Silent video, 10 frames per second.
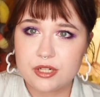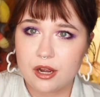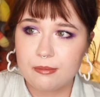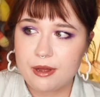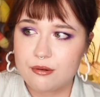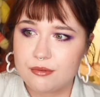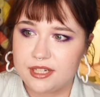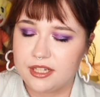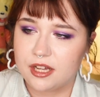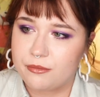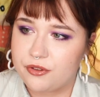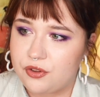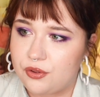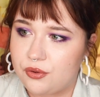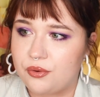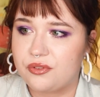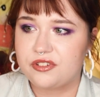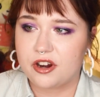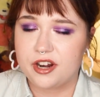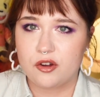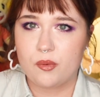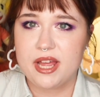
talk about when it comes to starting a